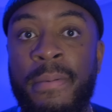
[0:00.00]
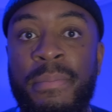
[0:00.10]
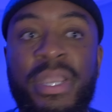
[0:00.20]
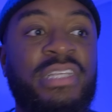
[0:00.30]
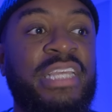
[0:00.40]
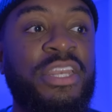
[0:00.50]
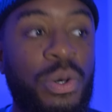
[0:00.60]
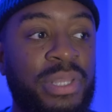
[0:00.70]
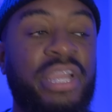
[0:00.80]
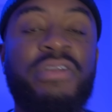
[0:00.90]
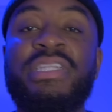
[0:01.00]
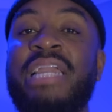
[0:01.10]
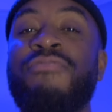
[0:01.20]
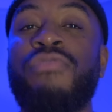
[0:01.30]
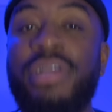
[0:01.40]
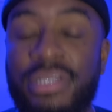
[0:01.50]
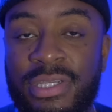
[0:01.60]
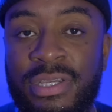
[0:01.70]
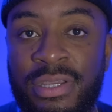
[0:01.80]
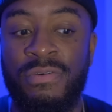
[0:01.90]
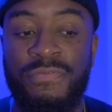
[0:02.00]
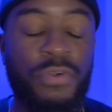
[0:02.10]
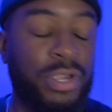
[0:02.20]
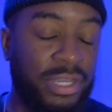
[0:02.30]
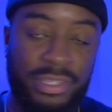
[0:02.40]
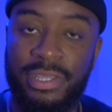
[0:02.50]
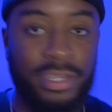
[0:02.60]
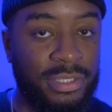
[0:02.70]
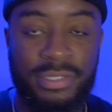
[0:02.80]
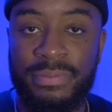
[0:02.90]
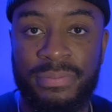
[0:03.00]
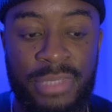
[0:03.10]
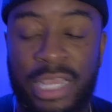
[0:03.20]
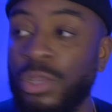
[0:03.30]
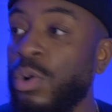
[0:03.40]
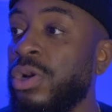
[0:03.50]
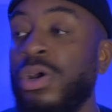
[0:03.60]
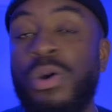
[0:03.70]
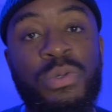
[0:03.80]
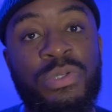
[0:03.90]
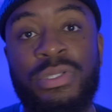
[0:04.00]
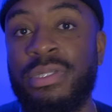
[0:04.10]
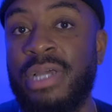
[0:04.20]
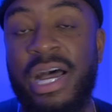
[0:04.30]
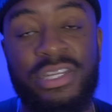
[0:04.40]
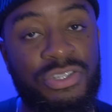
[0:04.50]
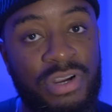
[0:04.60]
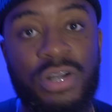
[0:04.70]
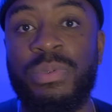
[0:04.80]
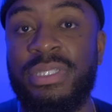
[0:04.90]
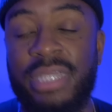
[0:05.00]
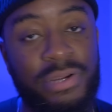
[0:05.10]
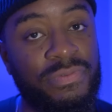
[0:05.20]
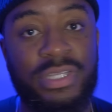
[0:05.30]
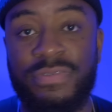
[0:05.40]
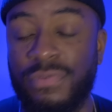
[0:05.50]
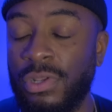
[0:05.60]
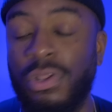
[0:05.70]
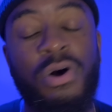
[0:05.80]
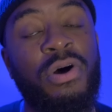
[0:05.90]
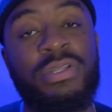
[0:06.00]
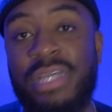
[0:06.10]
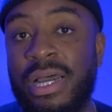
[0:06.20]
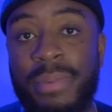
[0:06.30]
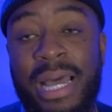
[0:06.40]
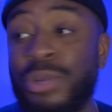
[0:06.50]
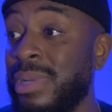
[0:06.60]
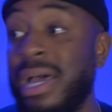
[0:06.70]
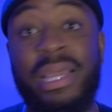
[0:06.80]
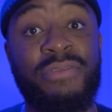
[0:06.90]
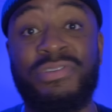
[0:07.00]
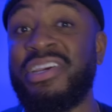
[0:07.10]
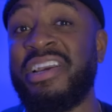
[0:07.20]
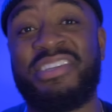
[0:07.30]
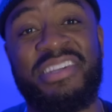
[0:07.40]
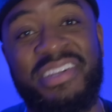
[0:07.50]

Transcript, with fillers: because they know there is a risk for good things. And Lord knows I struggled with taking risks for a long time. I do not like rejection.